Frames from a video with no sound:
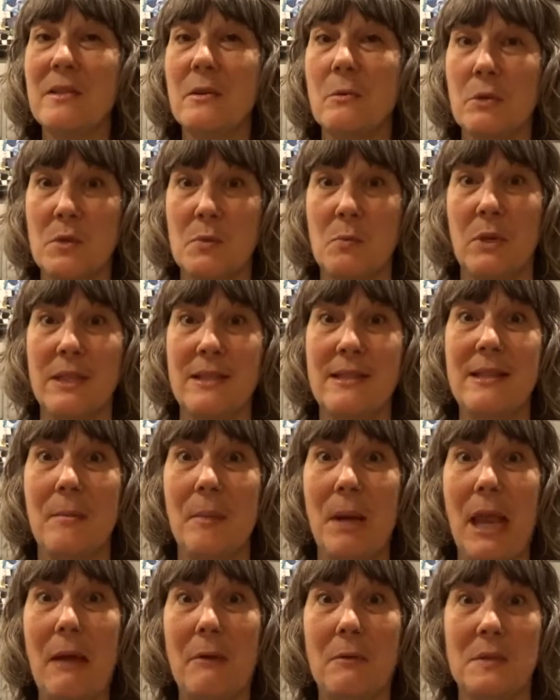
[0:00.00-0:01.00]
there was one seam
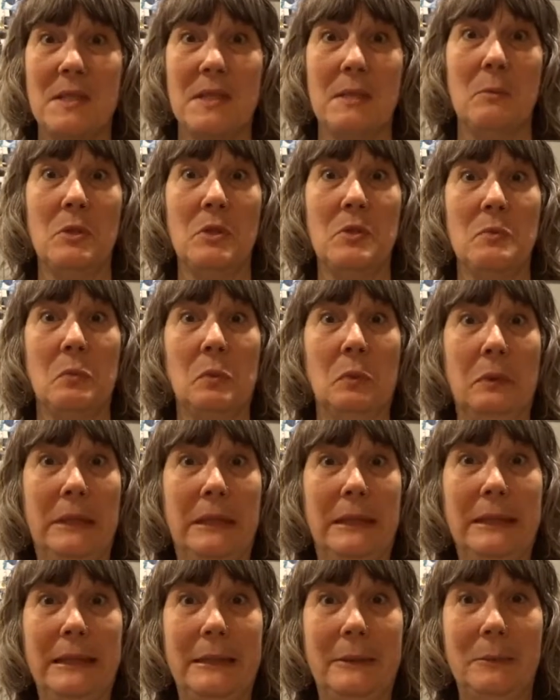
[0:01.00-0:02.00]
allowance that was
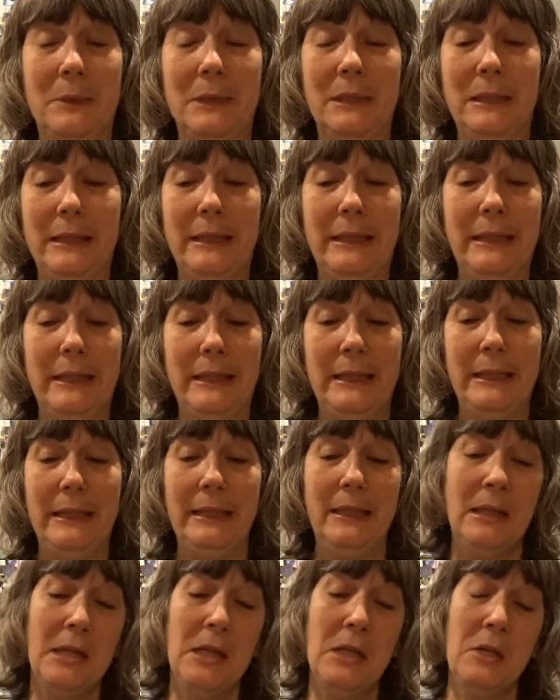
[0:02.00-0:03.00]

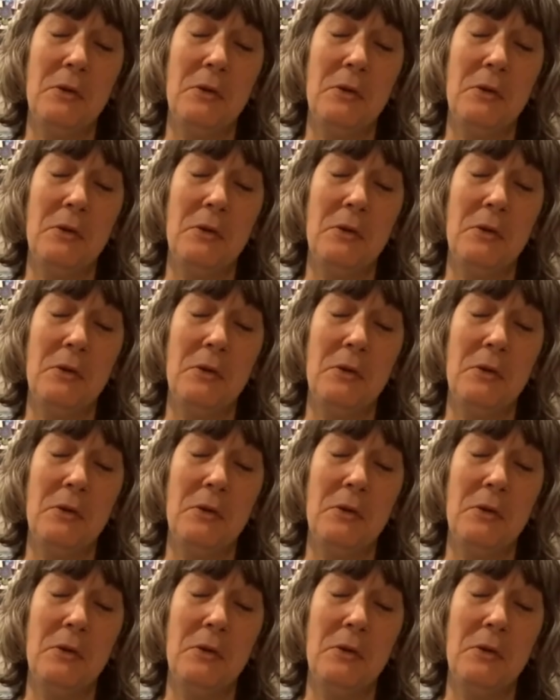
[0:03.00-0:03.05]
really